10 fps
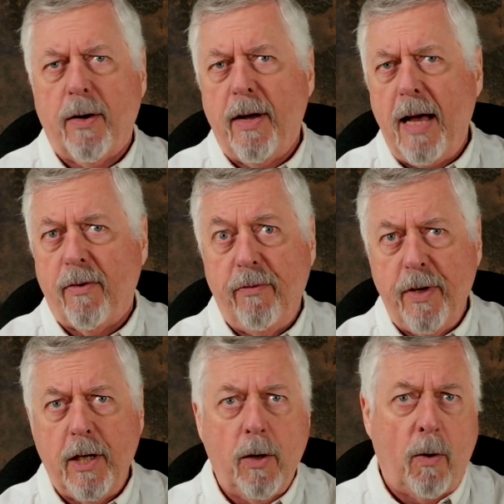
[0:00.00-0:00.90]
I have a
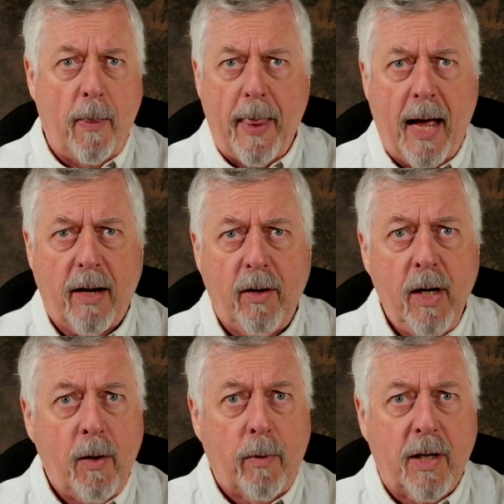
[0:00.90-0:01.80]
video on that
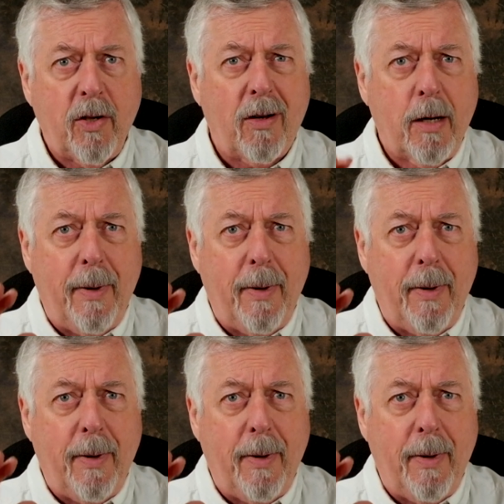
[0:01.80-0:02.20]
where I talk